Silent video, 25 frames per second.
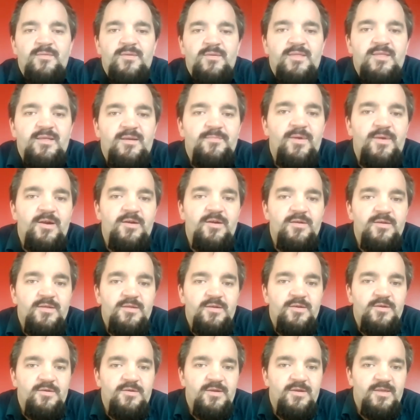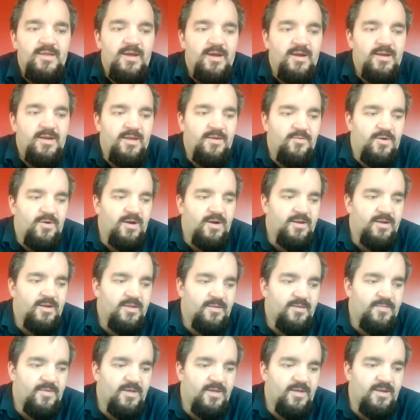may be some parents who decide they want
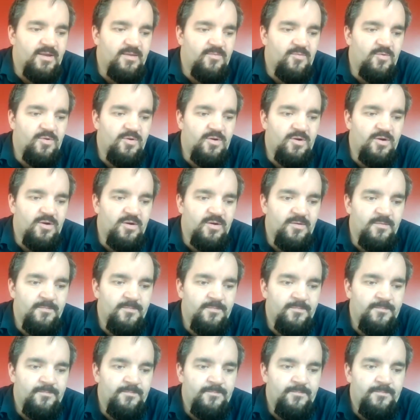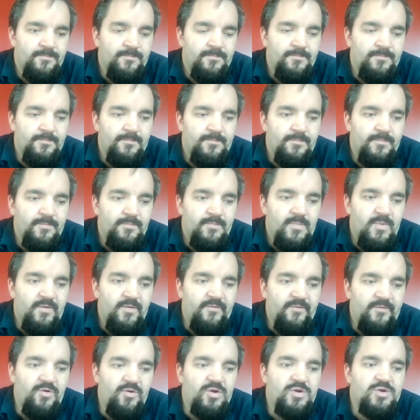something that's more
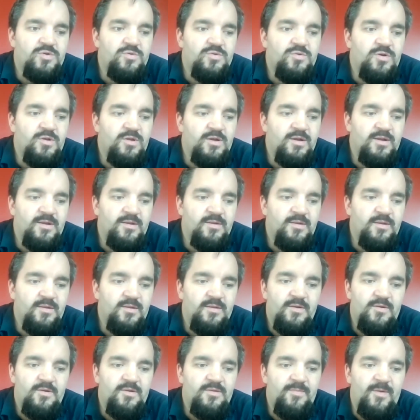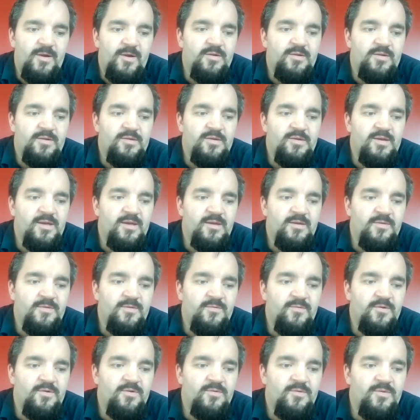virtual, and there's parents looking
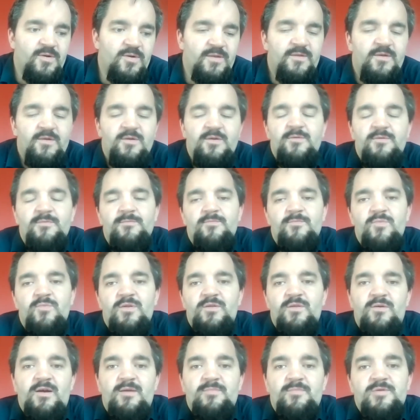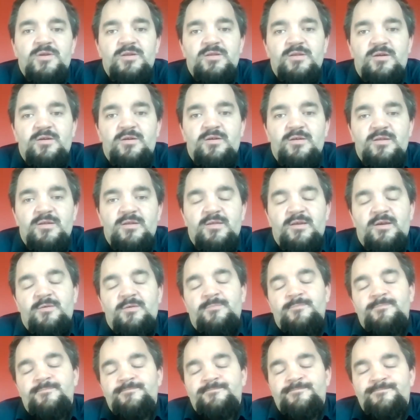through what their options are.
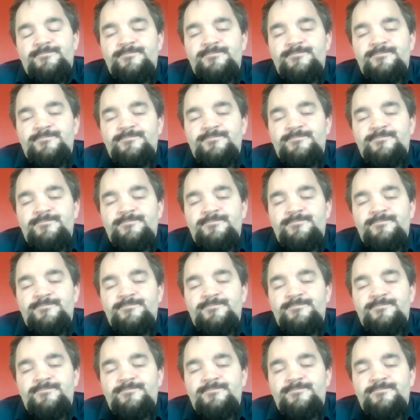So,